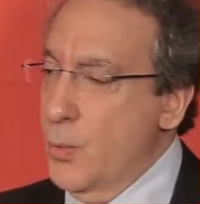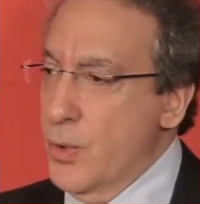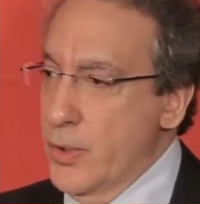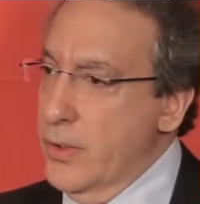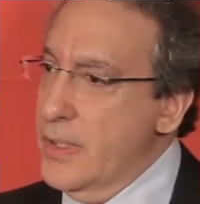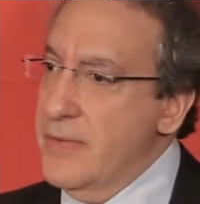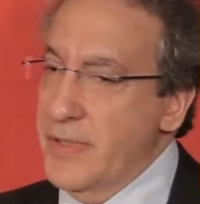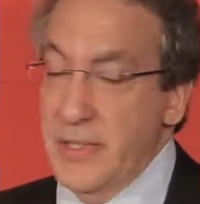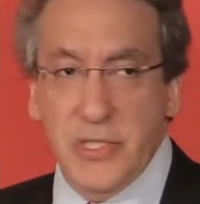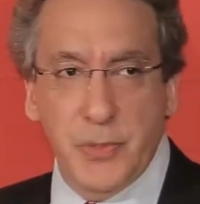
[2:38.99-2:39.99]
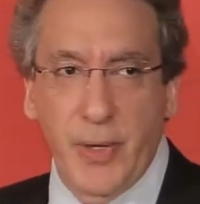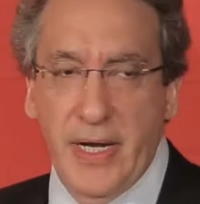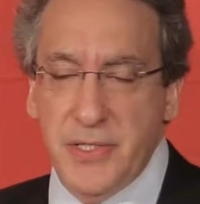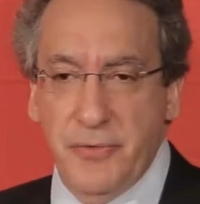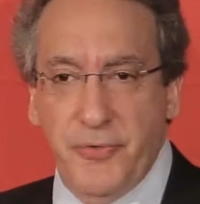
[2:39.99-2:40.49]
We're evenly
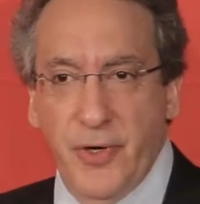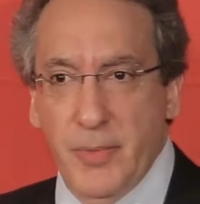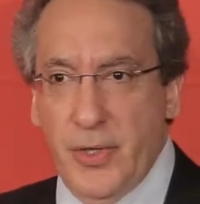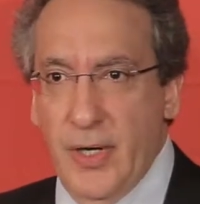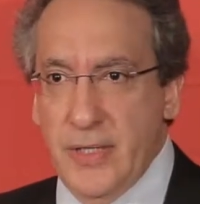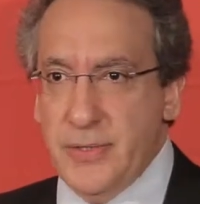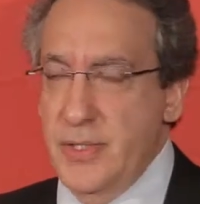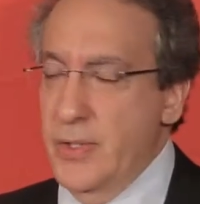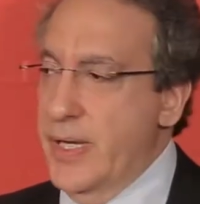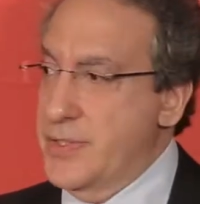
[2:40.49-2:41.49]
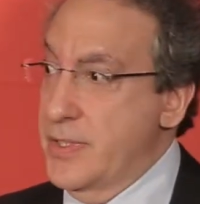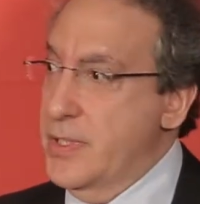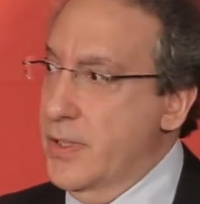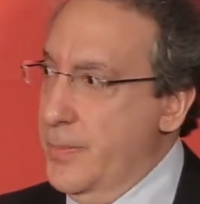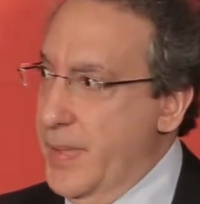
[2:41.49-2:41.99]
spread as a firm across the US
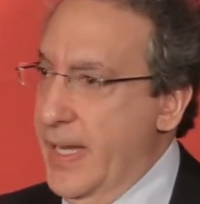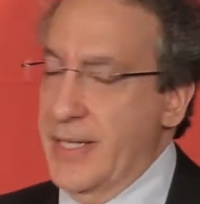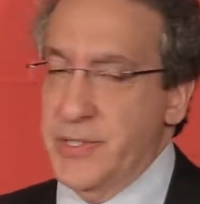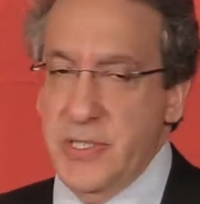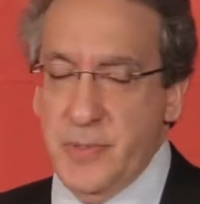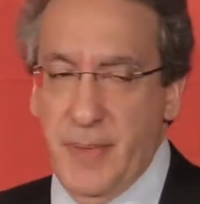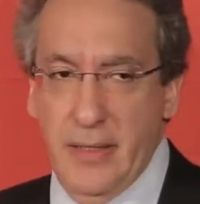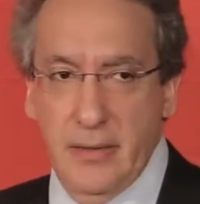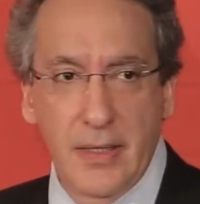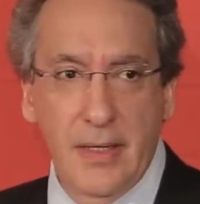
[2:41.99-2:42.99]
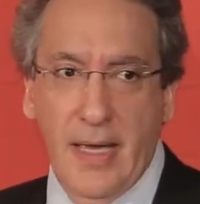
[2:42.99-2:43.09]
and Europe, and I actually spent